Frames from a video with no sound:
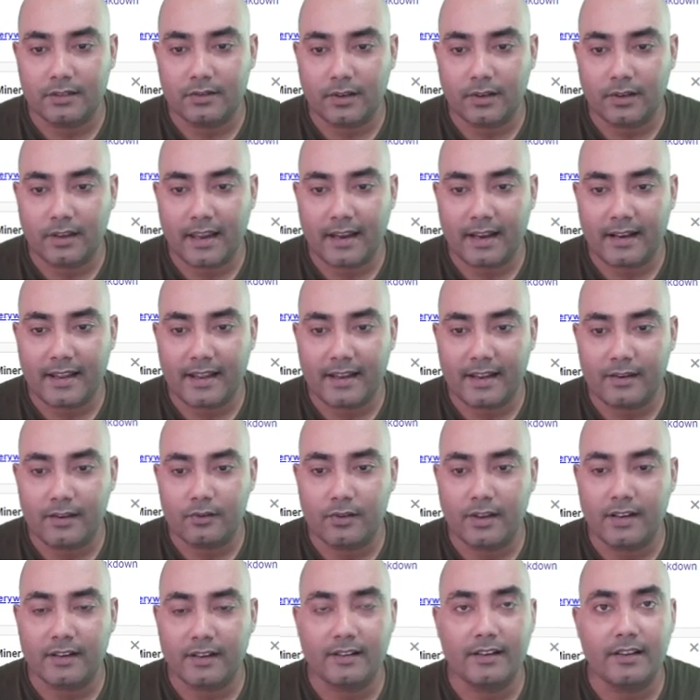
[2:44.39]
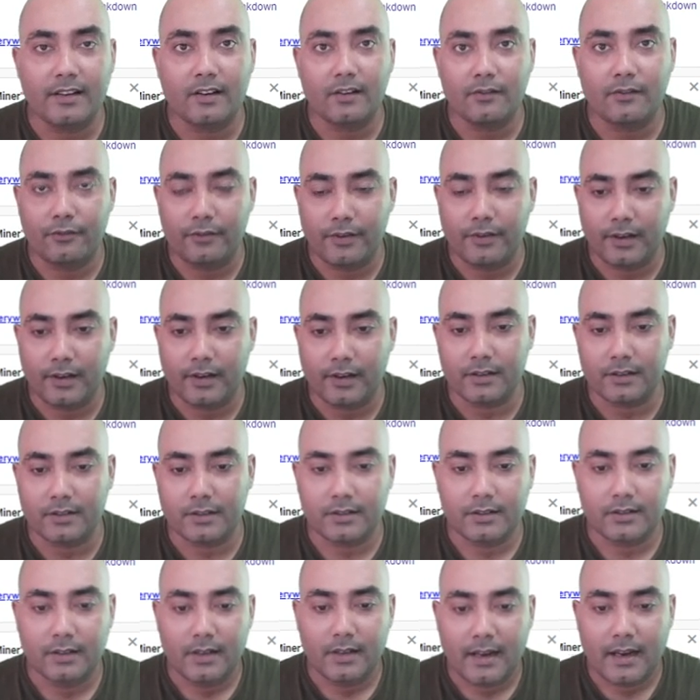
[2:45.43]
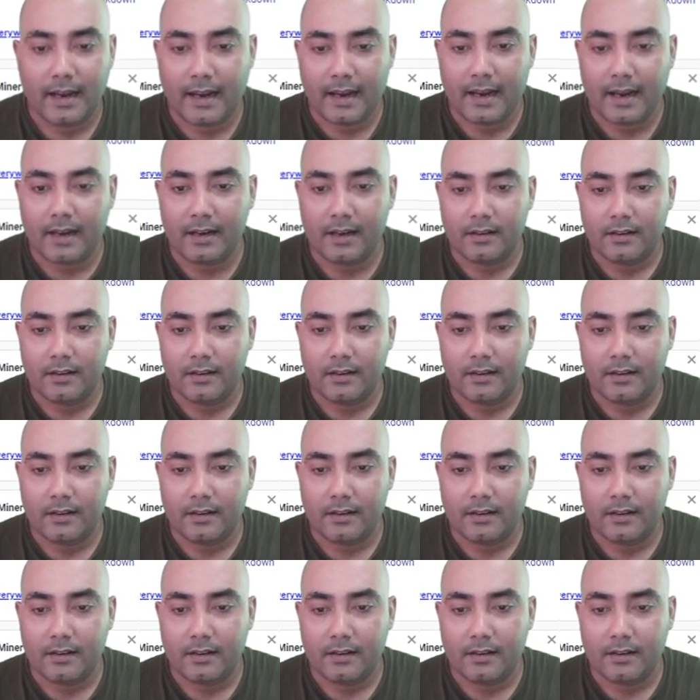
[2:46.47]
Okay, and then you can click on filters and